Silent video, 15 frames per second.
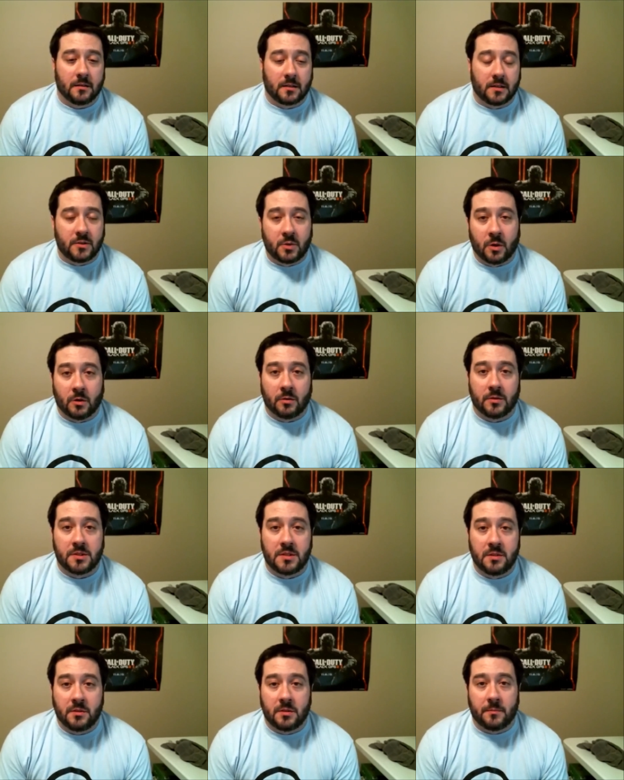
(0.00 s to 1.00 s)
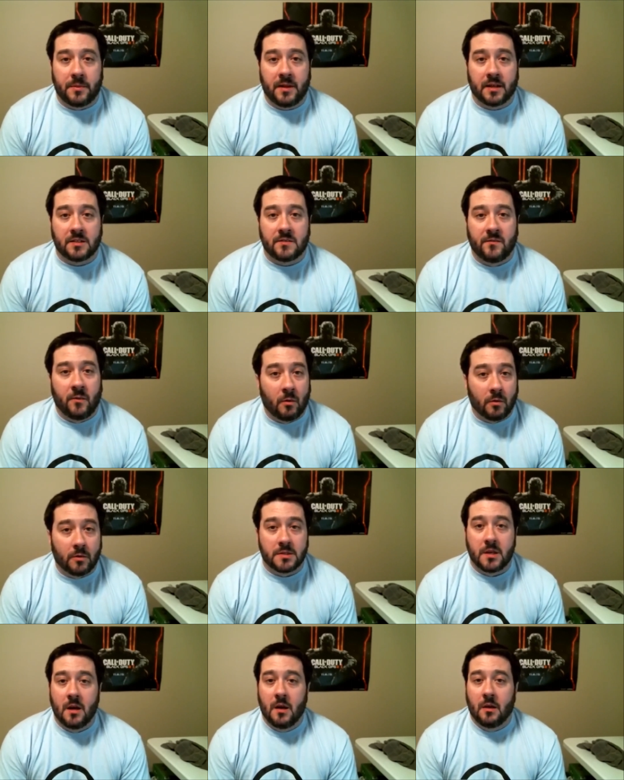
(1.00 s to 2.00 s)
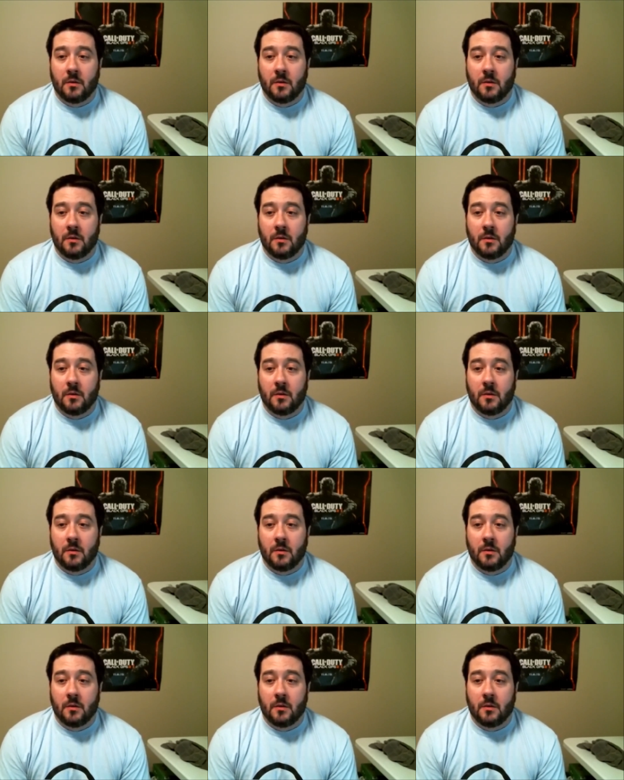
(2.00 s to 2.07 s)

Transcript: controllers to the PS4s.